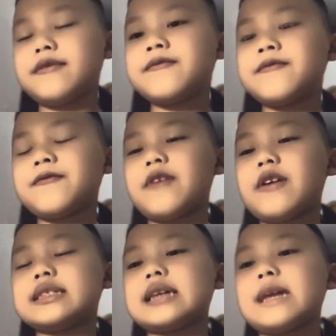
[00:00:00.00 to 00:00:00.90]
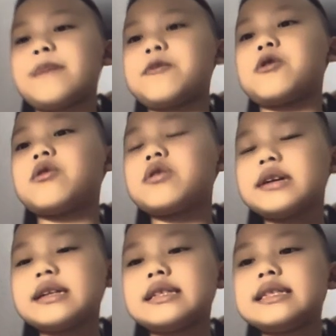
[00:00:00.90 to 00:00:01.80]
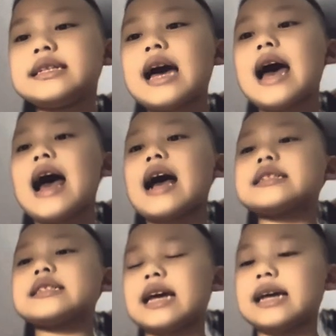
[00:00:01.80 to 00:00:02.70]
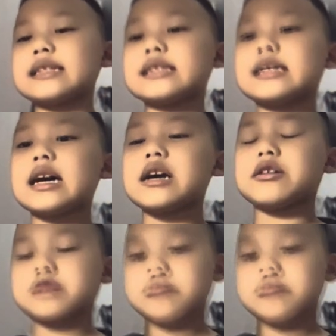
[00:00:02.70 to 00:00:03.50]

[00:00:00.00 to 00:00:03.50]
For example, the axe and the house.